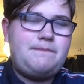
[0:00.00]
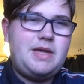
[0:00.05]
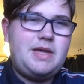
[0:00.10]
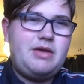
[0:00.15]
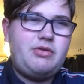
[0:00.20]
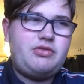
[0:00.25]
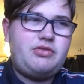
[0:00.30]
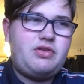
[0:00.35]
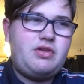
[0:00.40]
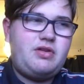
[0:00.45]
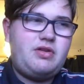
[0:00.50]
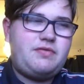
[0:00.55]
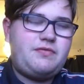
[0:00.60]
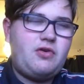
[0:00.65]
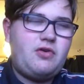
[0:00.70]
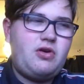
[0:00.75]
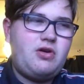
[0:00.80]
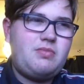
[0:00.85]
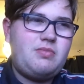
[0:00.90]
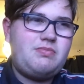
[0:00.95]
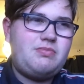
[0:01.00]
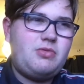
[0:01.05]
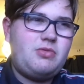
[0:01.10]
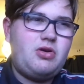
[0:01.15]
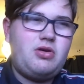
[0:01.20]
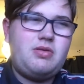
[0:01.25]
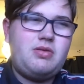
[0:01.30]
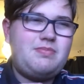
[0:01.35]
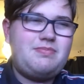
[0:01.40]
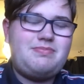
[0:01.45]
he was. He thought,
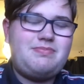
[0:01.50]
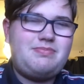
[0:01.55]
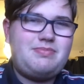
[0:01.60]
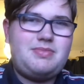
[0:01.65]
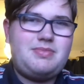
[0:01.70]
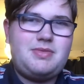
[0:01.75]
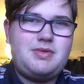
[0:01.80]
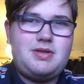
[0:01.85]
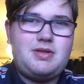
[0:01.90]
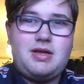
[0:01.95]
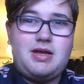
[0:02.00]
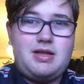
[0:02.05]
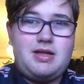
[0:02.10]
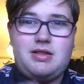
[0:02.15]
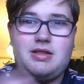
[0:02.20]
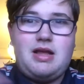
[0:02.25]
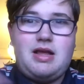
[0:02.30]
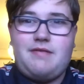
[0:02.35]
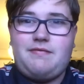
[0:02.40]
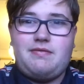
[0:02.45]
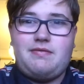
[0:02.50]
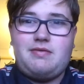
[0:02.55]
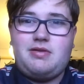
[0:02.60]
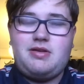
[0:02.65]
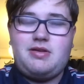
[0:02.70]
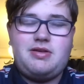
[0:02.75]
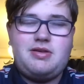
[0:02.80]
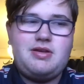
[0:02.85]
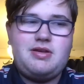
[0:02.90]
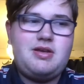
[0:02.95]
look, I've.
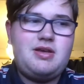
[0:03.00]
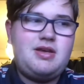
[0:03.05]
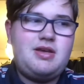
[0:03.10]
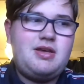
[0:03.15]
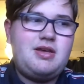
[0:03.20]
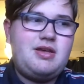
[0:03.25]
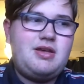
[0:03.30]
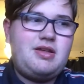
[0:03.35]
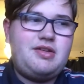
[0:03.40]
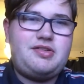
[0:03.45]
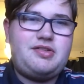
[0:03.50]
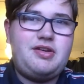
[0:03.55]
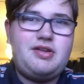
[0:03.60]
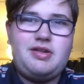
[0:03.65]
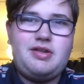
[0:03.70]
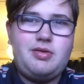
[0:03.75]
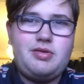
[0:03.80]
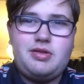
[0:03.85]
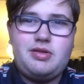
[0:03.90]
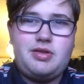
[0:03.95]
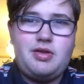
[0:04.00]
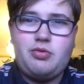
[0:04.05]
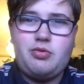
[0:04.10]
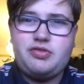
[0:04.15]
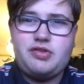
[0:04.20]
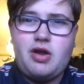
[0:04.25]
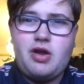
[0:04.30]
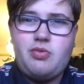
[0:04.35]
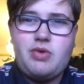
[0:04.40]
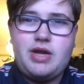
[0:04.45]
There's, there
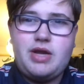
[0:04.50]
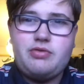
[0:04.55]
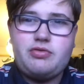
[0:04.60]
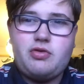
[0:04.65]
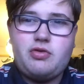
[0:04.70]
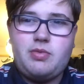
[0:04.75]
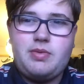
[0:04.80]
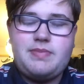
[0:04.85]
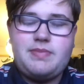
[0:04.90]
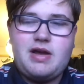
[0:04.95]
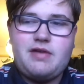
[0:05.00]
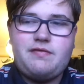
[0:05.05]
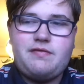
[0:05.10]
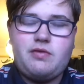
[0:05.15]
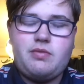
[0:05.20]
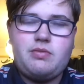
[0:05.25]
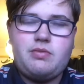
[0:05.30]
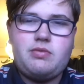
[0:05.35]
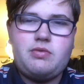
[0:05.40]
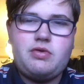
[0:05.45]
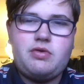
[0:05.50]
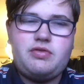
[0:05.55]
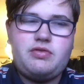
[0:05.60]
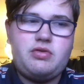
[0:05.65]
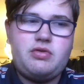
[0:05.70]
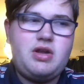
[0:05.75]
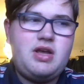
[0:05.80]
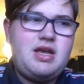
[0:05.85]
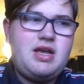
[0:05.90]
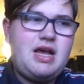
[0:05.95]
was no way he was coming back from what he's
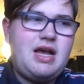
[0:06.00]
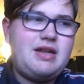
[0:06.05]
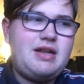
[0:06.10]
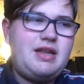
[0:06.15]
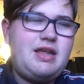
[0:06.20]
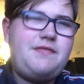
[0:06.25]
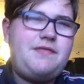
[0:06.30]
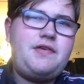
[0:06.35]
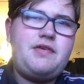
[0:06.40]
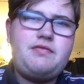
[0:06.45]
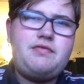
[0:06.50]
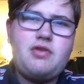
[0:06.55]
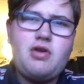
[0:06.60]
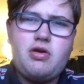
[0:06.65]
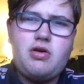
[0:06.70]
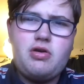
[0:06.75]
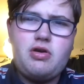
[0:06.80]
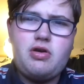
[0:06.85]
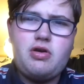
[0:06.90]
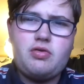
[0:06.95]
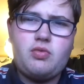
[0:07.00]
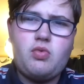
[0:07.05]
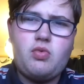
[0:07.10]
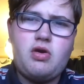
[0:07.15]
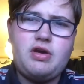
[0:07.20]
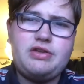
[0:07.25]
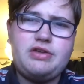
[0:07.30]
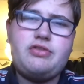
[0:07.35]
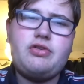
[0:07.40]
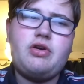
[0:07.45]
done. And if you've not heard of
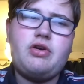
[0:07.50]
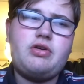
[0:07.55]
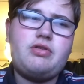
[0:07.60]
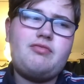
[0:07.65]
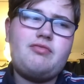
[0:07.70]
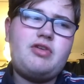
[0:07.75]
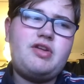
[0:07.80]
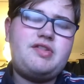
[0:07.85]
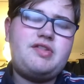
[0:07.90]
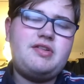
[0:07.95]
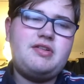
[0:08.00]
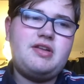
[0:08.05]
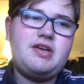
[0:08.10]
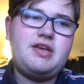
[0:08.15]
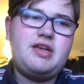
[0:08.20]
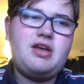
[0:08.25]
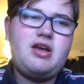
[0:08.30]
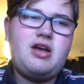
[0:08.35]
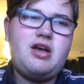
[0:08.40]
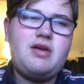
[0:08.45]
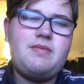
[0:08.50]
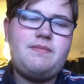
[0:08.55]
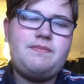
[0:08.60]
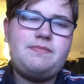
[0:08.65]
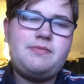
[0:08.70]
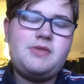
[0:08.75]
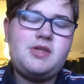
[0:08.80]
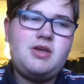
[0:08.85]
what he's done recently, um,